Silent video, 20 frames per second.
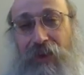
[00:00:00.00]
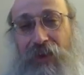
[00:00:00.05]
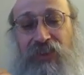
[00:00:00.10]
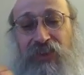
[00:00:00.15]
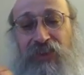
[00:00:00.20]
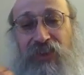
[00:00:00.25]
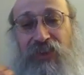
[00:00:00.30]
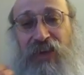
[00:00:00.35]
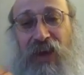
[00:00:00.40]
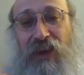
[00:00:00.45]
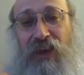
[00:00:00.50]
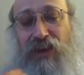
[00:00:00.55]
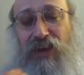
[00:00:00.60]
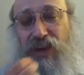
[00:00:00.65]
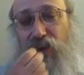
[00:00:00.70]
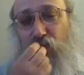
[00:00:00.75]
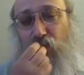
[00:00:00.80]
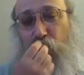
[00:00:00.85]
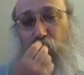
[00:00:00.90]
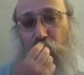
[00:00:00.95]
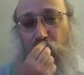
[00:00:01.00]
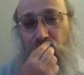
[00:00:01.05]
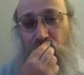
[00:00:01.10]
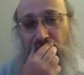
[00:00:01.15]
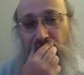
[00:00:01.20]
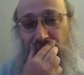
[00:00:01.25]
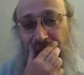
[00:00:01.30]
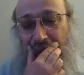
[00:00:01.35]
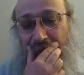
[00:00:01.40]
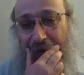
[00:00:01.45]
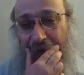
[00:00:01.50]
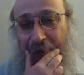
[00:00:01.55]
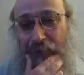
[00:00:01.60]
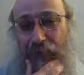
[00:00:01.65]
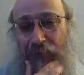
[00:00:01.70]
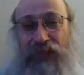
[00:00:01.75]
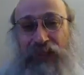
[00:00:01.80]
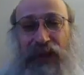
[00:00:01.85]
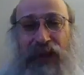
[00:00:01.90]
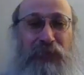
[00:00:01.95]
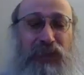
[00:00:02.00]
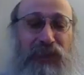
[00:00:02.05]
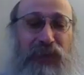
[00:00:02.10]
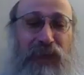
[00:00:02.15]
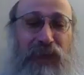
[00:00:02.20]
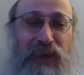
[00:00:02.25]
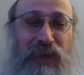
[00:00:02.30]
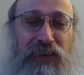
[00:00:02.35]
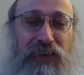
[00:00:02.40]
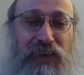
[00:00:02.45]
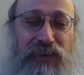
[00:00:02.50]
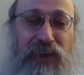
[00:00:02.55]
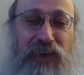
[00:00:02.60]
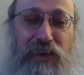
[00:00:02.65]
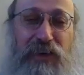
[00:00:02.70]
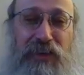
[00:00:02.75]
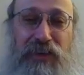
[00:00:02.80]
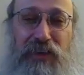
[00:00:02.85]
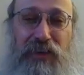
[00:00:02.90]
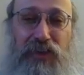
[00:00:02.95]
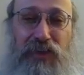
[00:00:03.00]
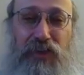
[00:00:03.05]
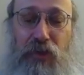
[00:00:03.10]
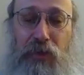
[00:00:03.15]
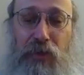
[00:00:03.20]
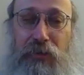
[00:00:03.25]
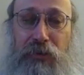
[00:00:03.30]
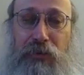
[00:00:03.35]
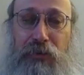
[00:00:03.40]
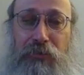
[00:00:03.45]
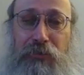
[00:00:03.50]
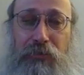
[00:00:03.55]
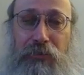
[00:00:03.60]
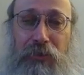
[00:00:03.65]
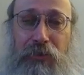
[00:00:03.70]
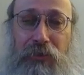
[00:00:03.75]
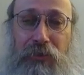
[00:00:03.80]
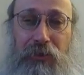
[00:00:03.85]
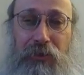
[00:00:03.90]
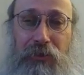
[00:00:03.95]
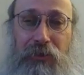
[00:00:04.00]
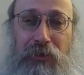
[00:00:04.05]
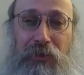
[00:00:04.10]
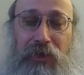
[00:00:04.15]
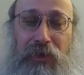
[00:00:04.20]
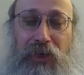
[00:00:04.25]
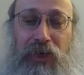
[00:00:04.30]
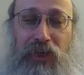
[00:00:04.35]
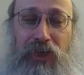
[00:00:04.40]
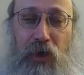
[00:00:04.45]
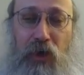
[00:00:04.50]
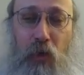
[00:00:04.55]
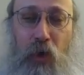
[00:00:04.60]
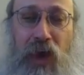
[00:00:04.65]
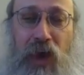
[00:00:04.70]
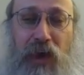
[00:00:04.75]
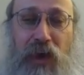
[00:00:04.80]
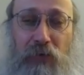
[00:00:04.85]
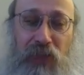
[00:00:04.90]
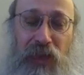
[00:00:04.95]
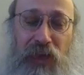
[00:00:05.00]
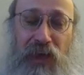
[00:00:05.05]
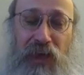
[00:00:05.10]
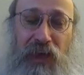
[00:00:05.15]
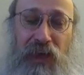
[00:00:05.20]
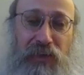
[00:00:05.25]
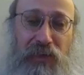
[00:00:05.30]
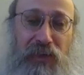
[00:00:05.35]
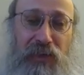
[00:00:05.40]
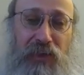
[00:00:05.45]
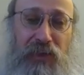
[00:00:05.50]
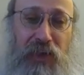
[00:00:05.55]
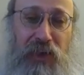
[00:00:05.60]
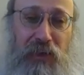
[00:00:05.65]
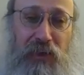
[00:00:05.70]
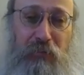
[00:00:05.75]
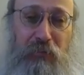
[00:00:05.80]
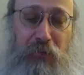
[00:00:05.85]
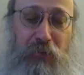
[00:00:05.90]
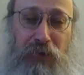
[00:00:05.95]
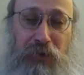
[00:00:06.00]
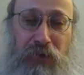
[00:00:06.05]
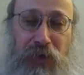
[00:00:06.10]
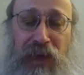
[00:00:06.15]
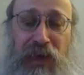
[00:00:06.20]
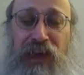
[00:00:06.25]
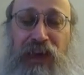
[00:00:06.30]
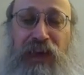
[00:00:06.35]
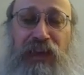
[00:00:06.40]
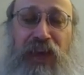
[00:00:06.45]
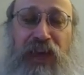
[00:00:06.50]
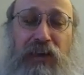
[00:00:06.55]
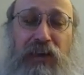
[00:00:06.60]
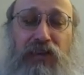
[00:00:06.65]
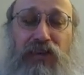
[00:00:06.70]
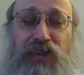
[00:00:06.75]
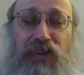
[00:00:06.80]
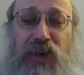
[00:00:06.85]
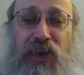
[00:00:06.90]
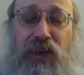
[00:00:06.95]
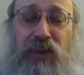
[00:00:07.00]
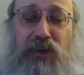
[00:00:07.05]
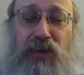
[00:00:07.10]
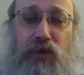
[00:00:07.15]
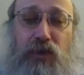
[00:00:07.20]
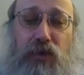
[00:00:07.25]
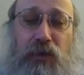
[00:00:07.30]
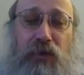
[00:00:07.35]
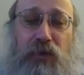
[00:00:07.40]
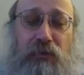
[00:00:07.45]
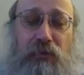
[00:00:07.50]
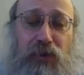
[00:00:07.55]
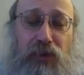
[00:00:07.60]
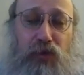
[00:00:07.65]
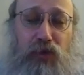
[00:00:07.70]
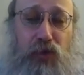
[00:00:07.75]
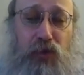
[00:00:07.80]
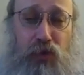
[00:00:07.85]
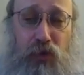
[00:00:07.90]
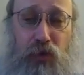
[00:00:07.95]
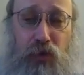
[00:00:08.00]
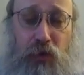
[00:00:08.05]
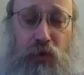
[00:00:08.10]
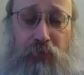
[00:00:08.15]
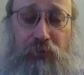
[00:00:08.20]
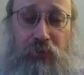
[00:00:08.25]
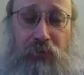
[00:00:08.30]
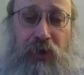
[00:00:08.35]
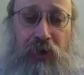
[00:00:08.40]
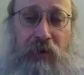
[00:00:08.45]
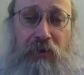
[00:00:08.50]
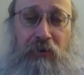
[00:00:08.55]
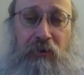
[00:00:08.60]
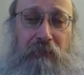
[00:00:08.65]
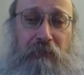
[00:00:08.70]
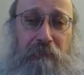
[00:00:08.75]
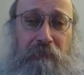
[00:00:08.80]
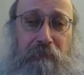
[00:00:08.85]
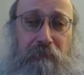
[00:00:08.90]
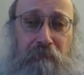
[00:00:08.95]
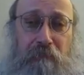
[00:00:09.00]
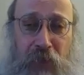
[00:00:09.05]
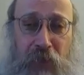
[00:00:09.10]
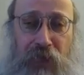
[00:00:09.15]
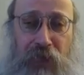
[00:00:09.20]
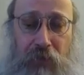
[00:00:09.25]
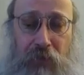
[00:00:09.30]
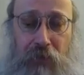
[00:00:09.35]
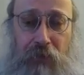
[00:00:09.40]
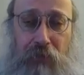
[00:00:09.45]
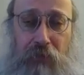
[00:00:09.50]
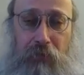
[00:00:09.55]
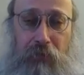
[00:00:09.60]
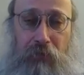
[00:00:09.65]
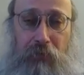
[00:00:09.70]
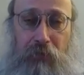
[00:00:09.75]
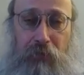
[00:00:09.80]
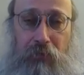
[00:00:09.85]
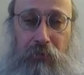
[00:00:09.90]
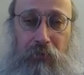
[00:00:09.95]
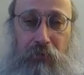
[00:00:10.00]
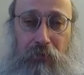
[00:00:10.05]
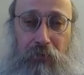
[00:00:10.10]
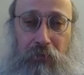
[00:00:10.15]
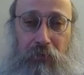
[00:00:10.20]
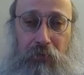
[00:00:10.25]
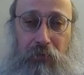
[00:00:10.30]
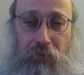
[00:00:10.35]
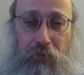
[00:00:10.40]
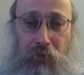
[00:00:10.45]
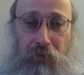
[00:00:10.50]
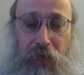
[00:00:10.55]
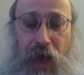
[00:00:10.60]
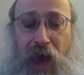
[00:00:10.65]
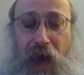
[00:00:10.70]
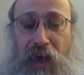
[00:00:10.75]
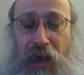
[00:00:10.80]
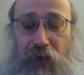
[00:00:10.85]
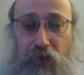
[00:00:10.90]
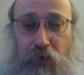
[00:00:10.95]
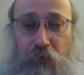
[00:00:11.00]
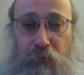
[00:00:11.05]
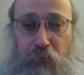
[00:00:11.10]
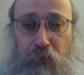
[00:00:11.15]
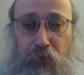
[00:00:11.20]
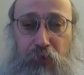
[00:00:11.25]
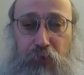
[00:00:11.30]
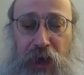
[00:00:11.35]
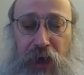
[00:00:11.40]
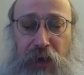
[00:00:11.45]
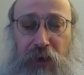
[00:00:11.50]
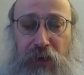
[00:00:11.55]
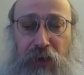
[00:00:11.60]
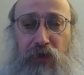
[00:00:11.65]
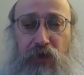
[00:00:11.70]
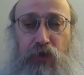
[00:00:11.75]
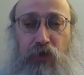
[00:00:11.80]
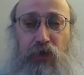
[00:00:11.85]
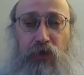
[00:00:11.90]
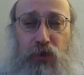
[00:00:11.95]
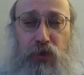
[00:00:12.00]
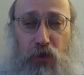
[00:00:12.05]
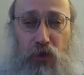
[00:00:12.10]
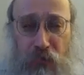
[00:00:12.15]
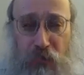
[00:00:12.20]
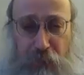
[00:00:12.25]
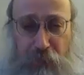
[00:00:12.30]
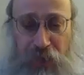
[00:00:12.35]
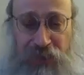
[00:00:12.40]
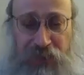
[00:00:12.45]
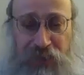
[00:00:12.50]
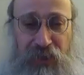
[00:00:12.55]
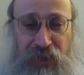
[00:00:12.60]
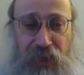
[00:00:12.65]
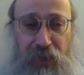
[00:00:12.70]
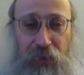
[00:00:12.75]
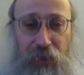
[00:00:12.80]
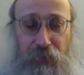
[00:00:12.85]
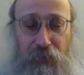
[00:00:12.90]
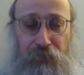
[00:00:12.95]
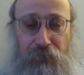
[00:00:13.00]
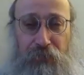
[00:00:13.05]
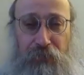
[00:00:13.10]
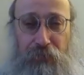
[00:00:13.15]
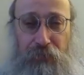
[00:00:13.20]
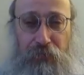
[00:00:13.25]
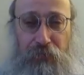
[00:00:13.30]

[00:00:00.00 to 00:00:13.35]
It's studying Torah, but I'm saying studying Torah in a way of lechatchila riba. Again, I could study Torah to serve me. I could pray to serve myself.